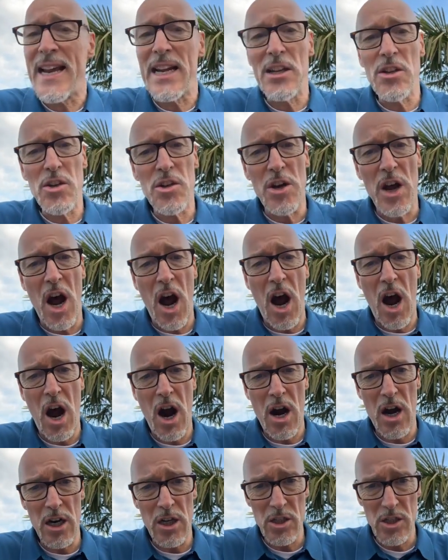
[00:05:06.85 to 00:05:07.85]
into the
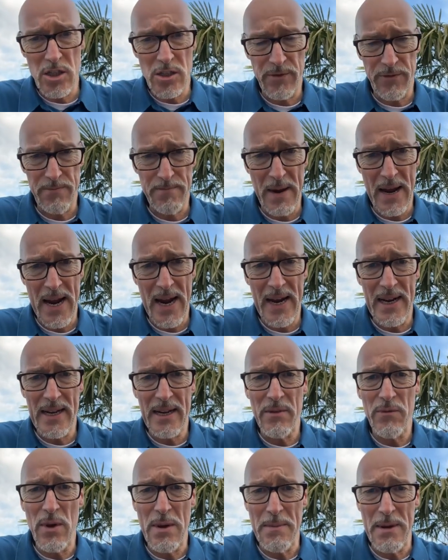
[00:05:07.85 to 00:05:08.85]
hearts of
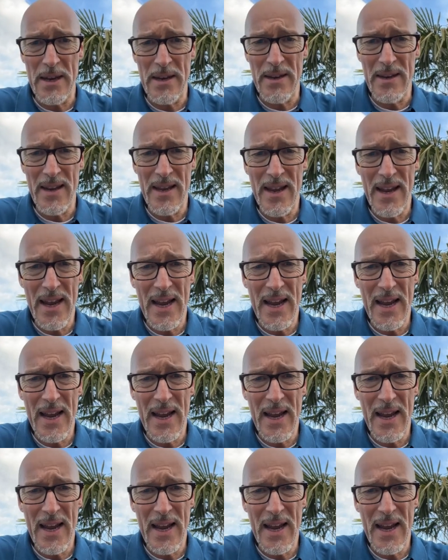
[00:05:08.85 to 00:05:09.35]
men and women,